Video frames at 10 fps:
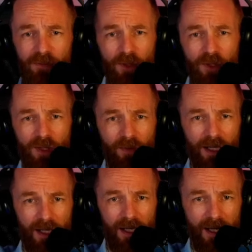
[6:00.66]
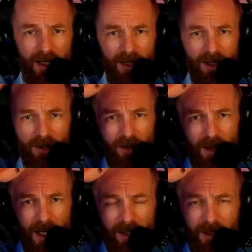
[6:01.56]
was something here, you know,
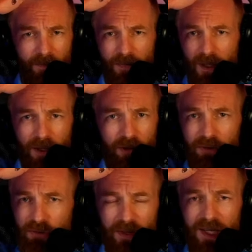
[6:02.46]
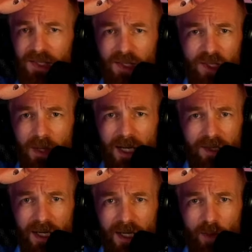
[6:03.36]
like crazy space
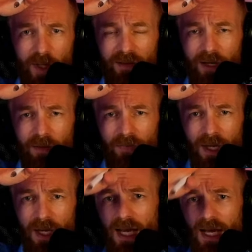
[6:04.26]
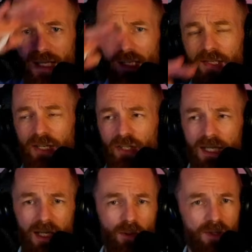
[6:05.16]
age, whatever. And essentially
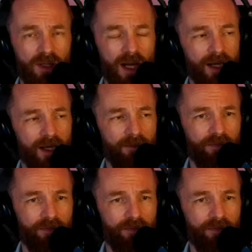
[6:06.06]
it looks like,